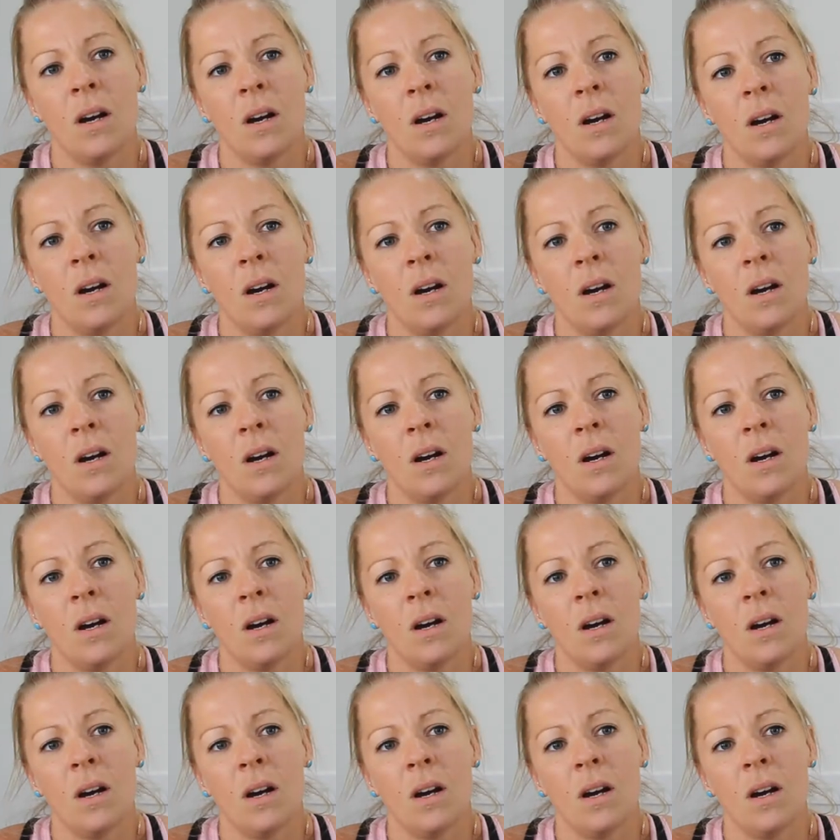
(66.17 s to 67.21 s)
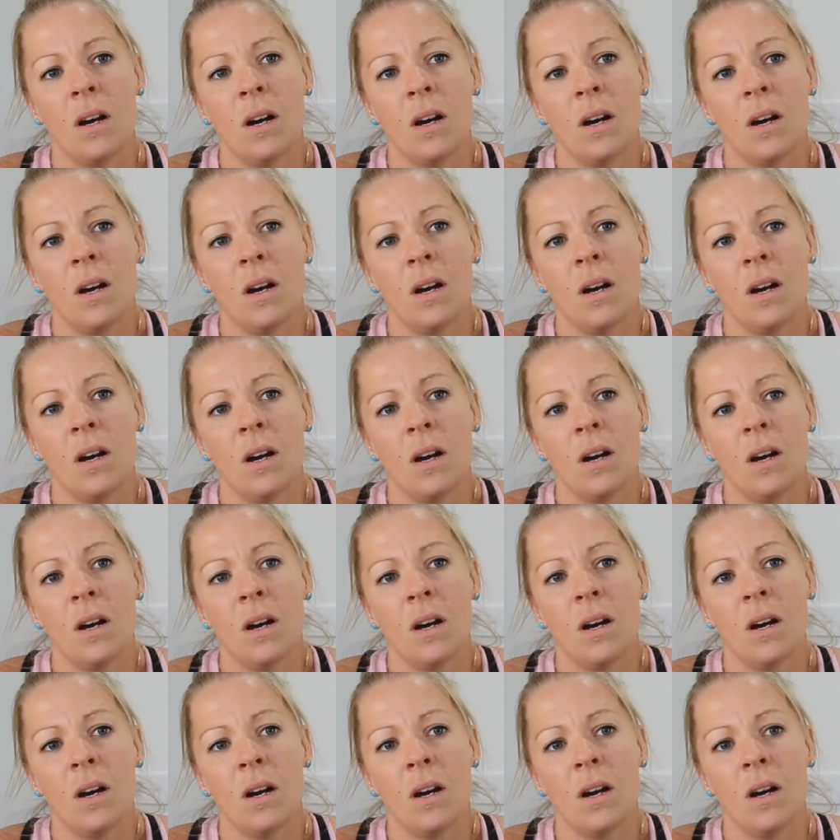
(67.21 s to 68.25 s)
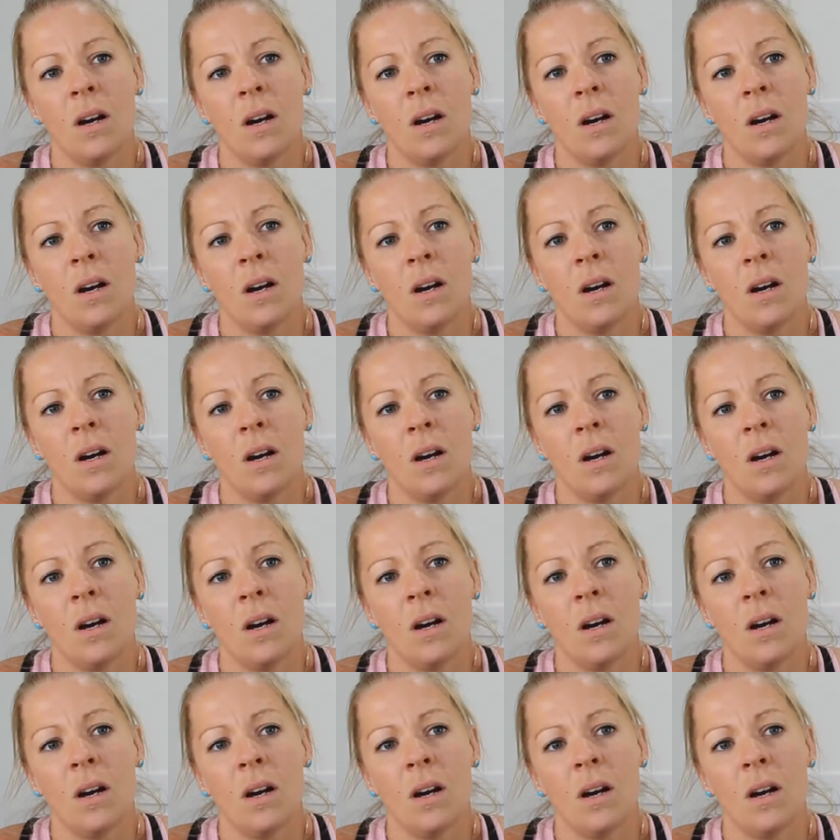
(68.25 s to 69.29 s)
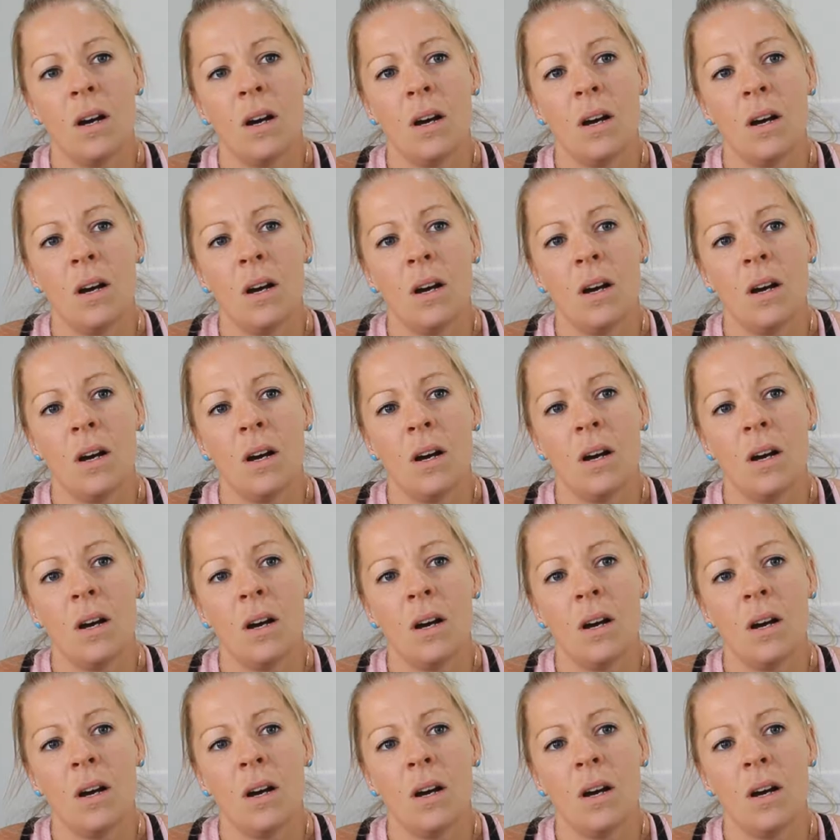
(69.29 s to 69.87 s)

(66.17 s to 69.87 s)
No one is speaking in this clip.